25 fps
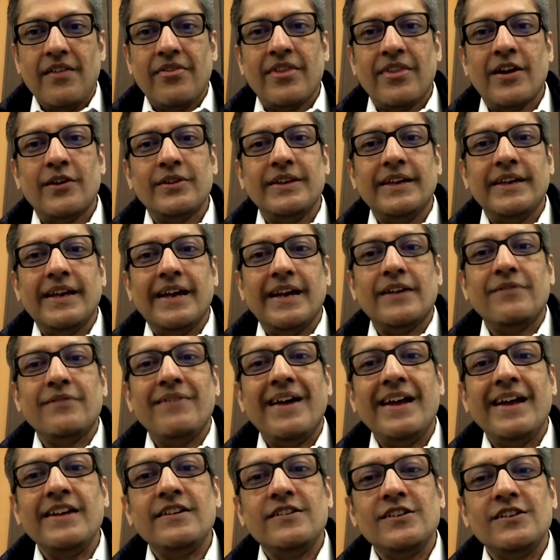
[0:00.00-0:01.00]
Now, the
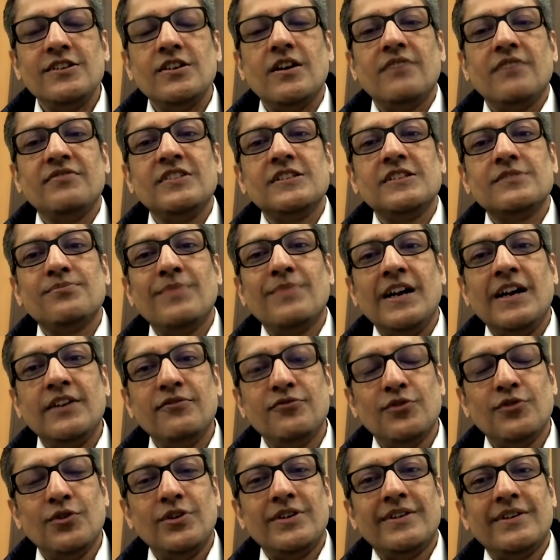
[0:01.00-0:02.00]
advantage of the
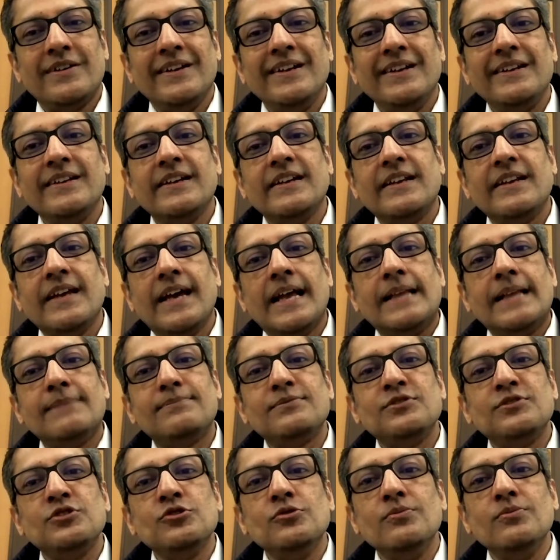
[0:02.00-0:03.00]
smart folder, it
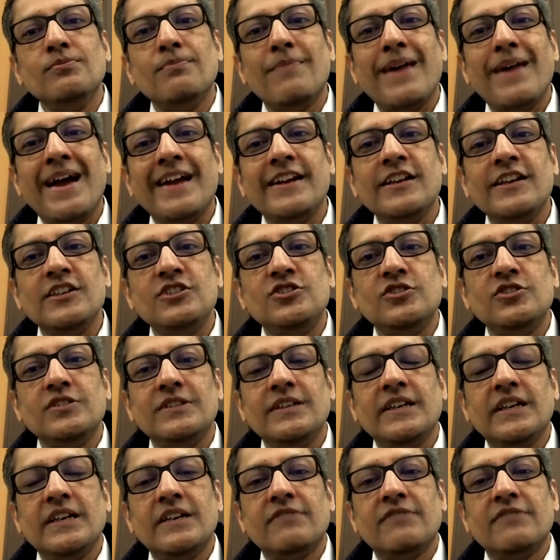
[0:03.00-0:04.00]
helps you manage
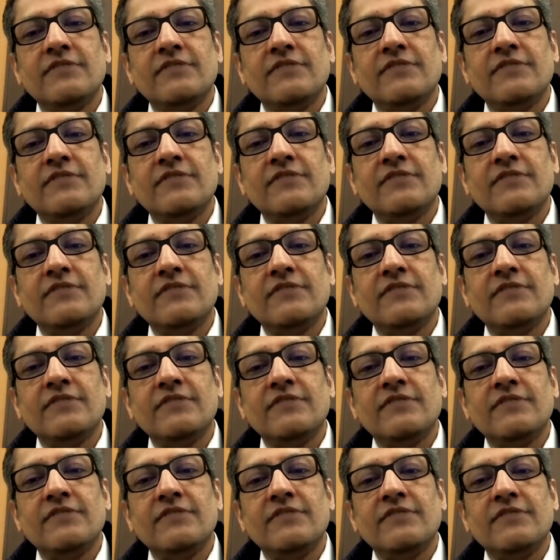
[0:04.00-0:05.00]
the,
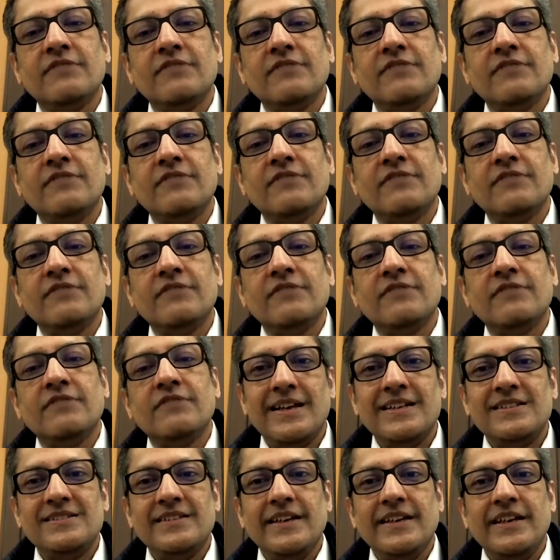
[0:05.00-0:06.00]
because
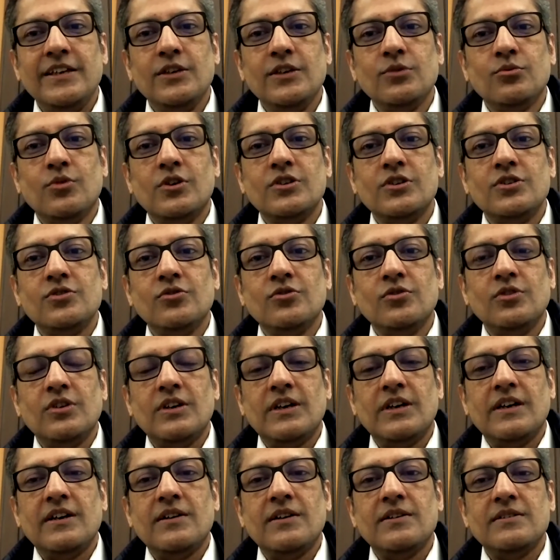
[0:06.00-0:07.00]
let's say you want to
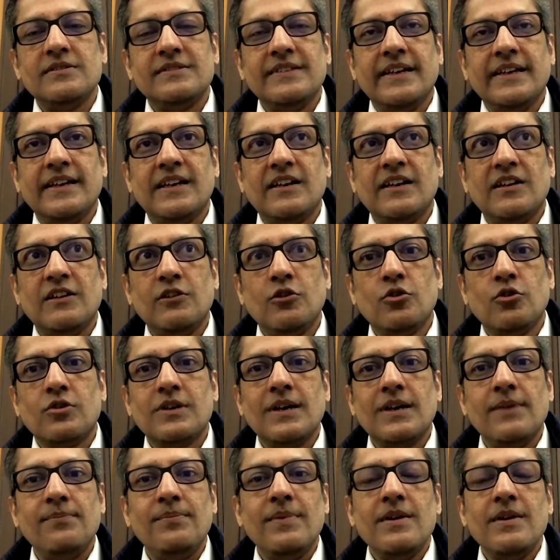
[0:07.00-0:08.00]

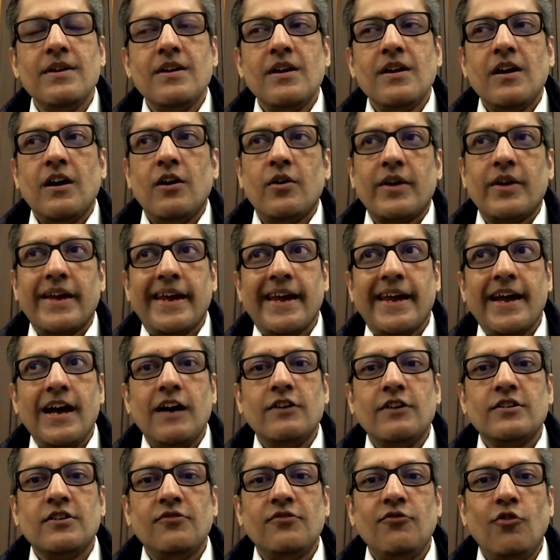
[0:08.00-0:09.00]
look up, okay,
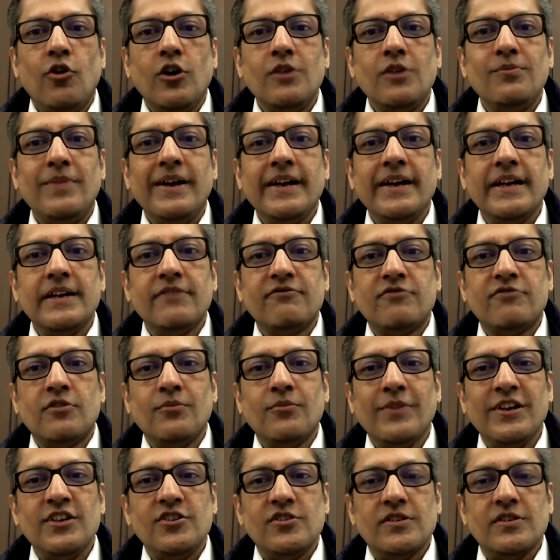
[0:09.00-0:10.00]
out of all my
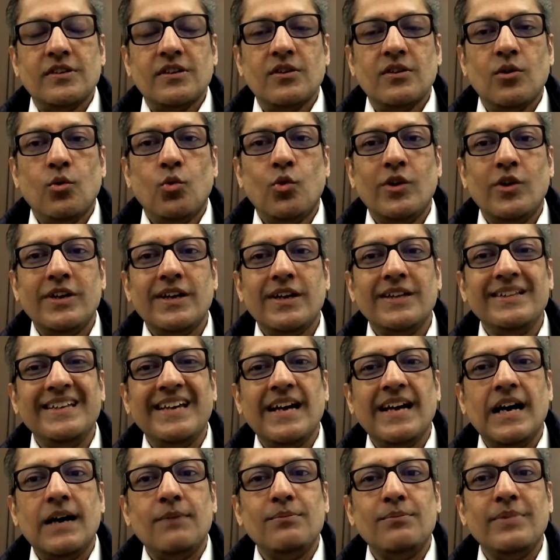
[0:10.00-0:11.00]
information, what are
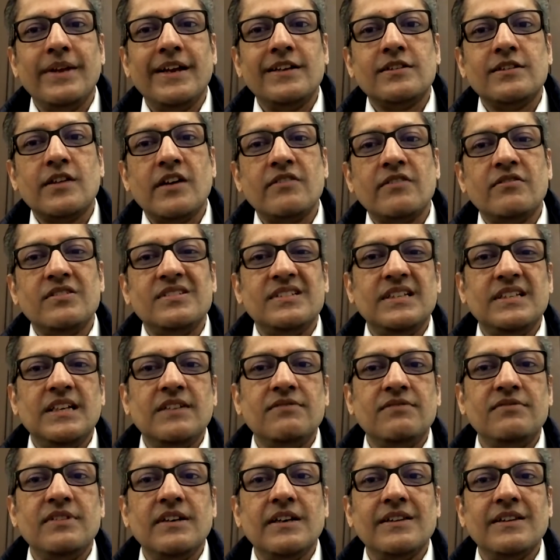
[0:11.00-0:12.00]
the updates I
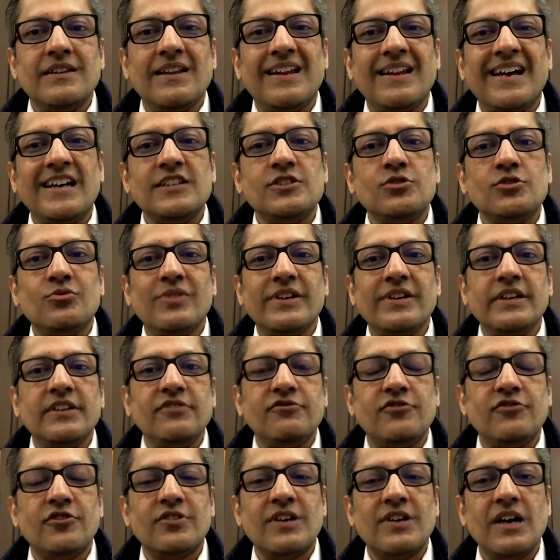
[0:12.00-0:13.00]
received in the last
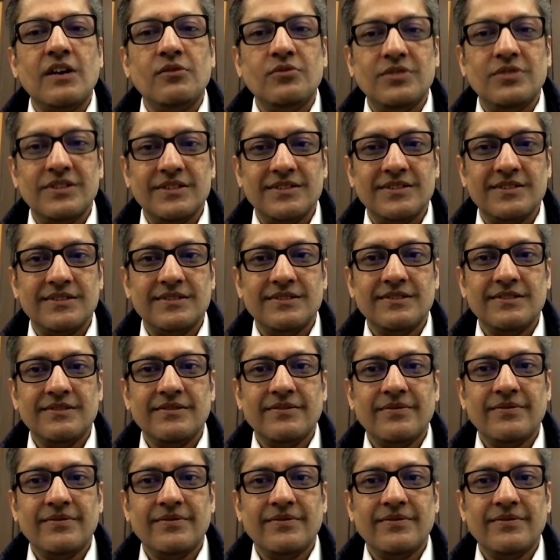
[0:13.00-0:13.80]
24 hours?